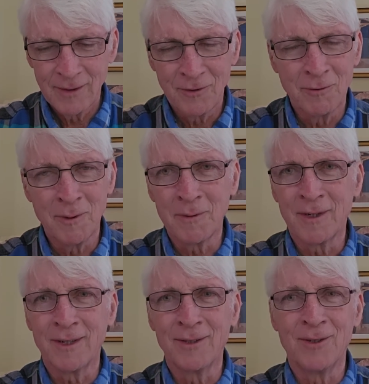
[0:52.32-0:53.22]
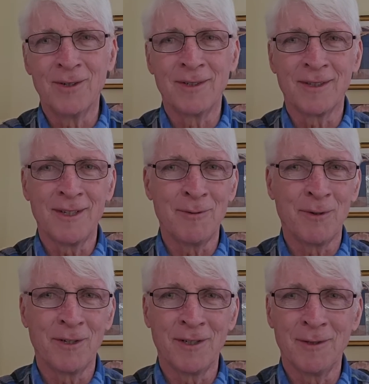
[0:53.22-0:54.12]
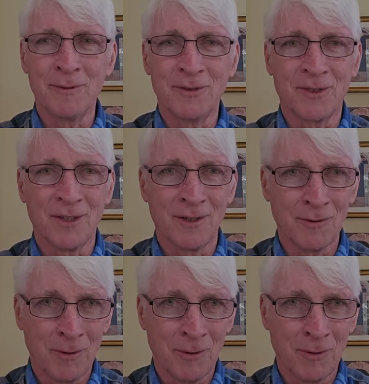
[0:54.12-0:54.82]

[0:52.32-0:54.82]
Remember how long Abraham and Sarah